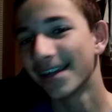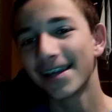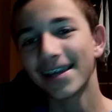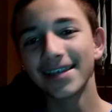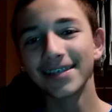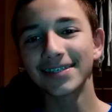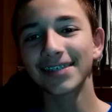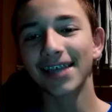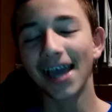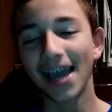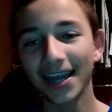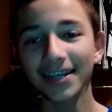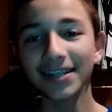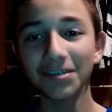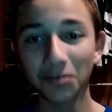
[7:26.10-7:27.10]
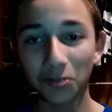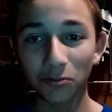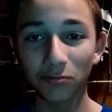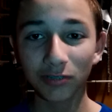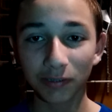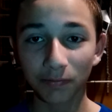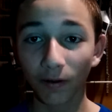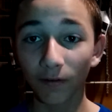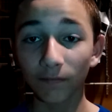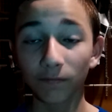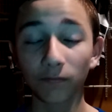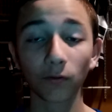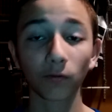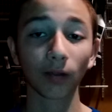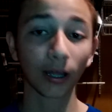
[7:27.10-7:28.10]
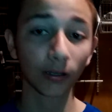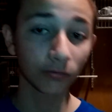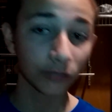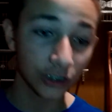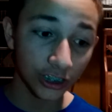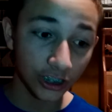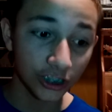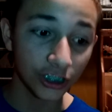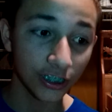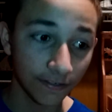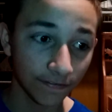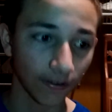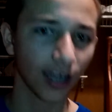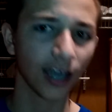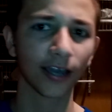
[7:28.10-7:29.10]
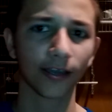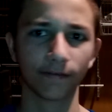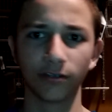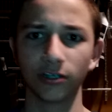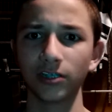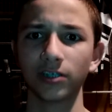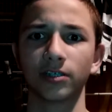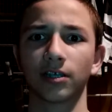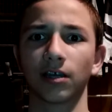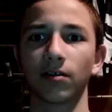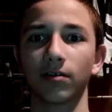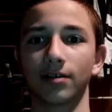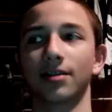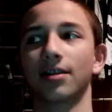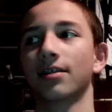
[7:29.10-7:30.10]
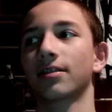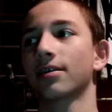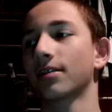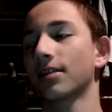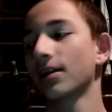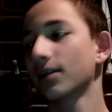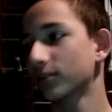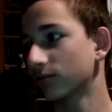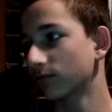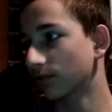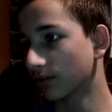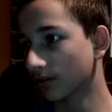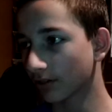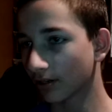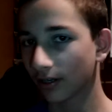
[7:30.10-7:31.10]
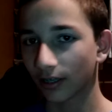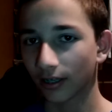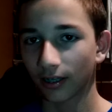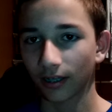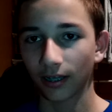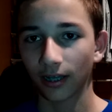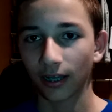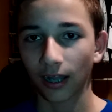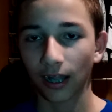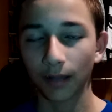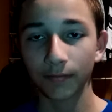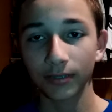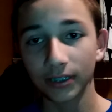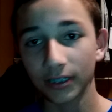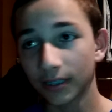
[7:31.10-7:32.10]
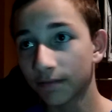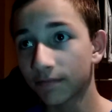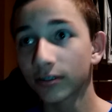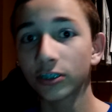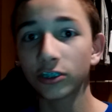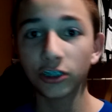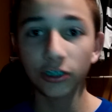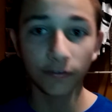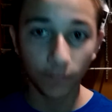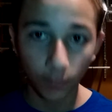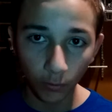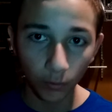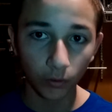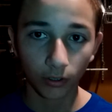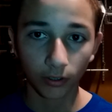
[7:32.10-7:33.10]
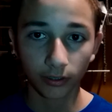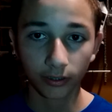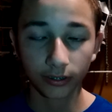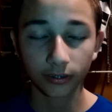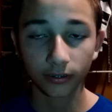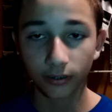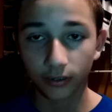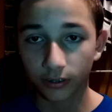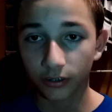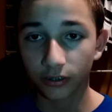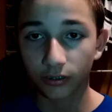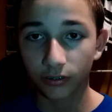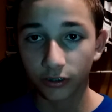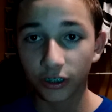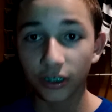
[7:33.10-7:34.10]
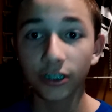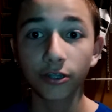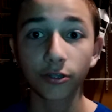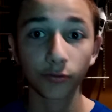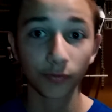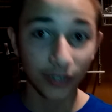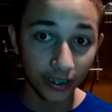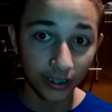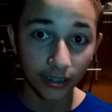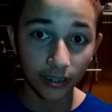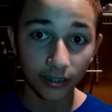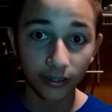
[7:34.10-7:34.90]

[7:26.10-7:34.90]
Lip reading: It's any new smartphone. LG G5. Jeez, how did I not think of that sooner? I mean, even the G4 and the G3.